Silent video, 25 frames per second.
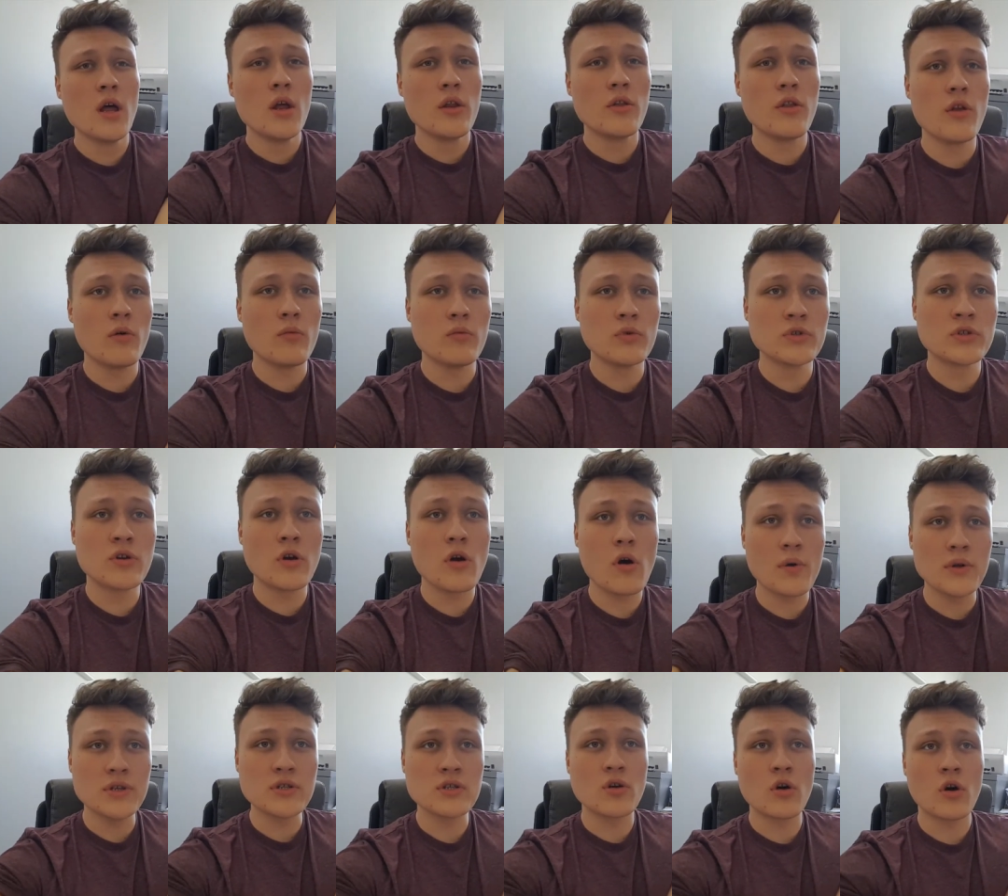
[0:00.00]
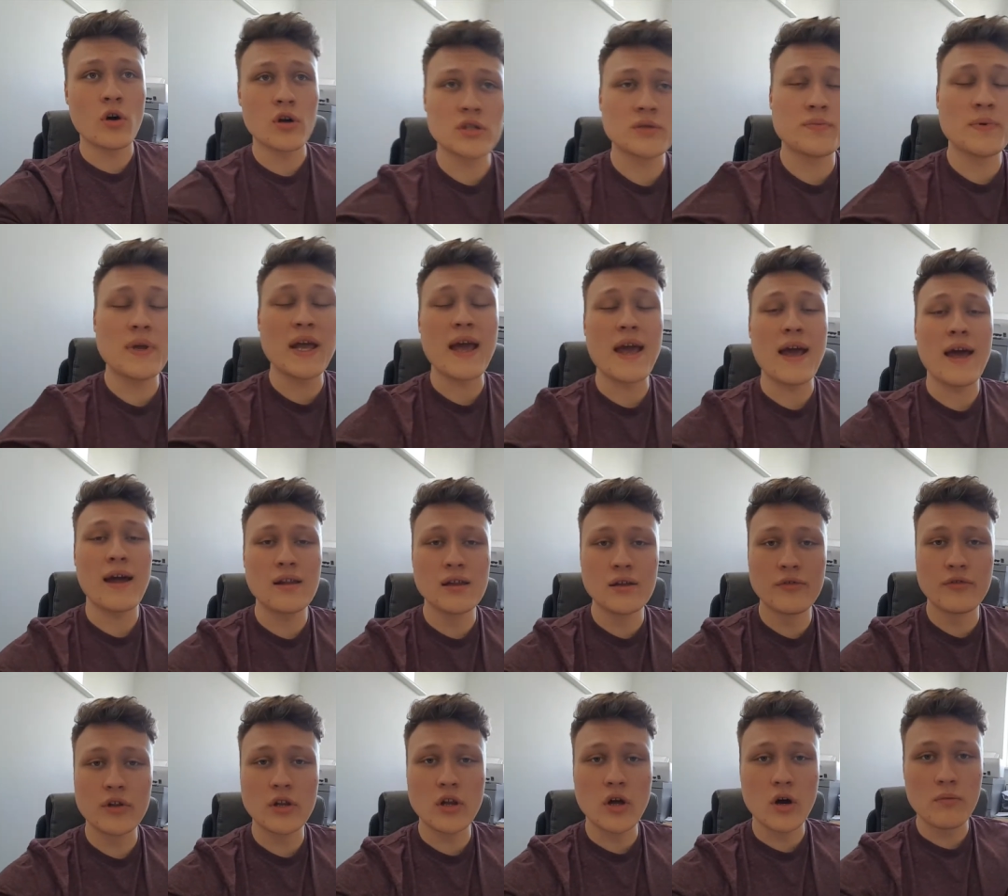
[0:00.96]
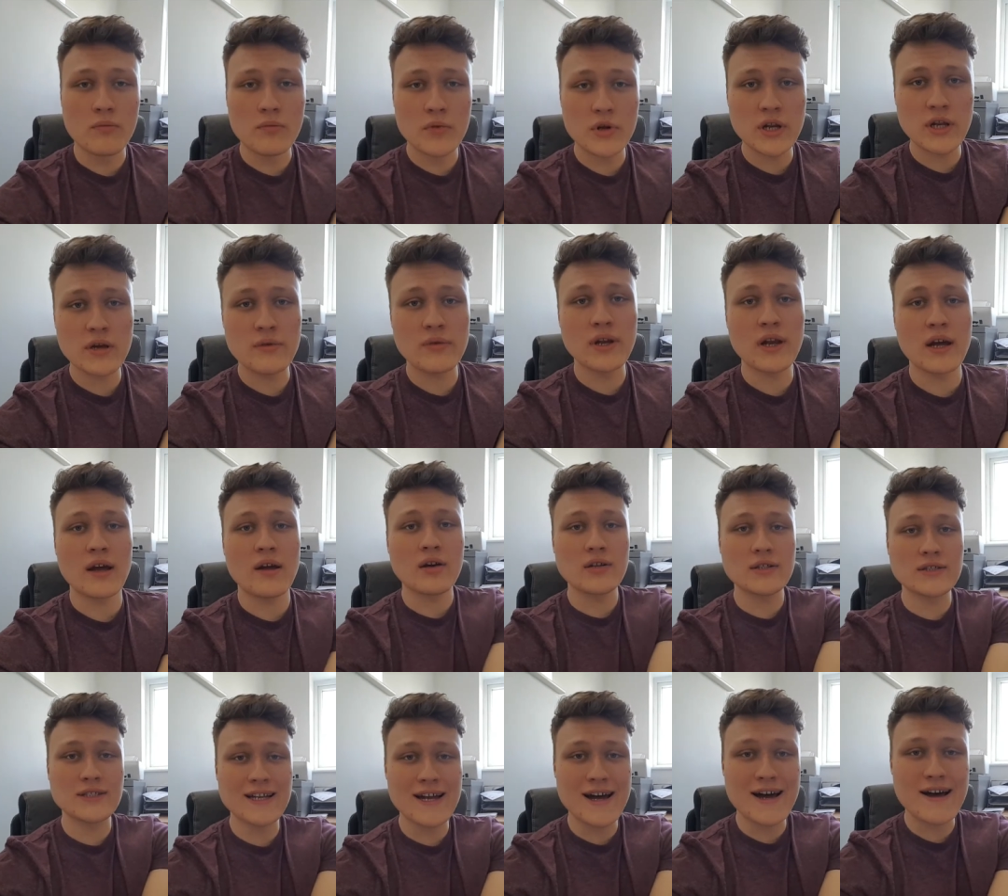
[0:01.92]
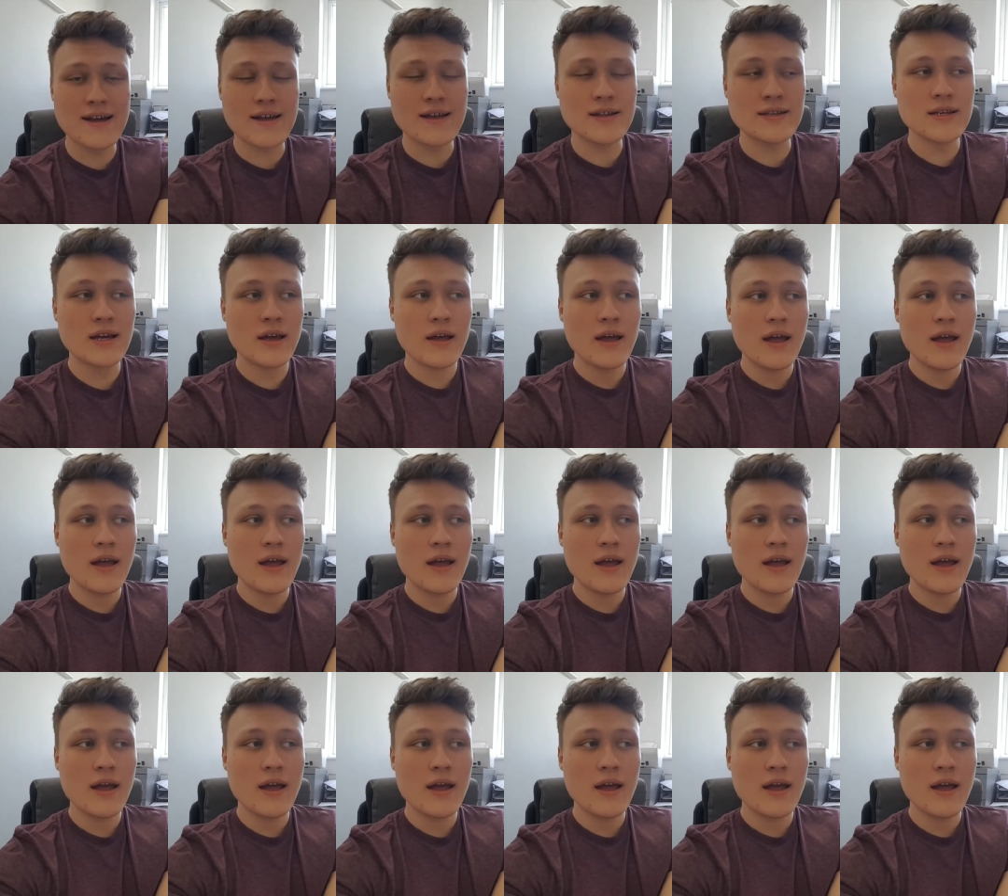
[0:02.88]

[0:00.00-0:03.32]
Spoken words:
that was going to cost me a hell of a lot of money when I got started,